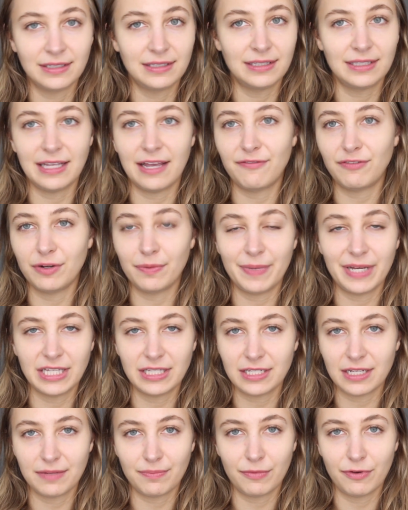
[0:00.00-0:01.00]
Never
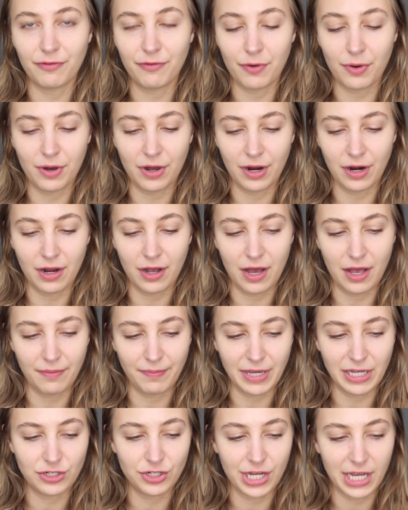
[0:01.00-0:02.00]
been done before
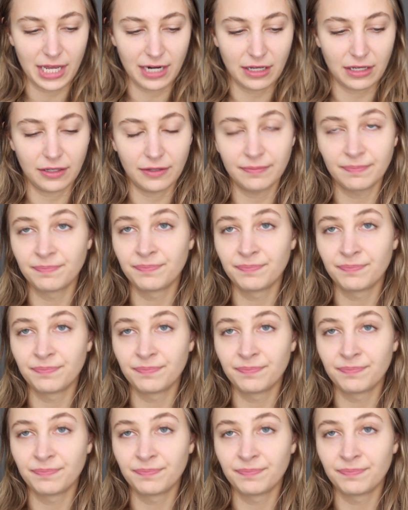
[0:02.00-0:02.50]
on my channel.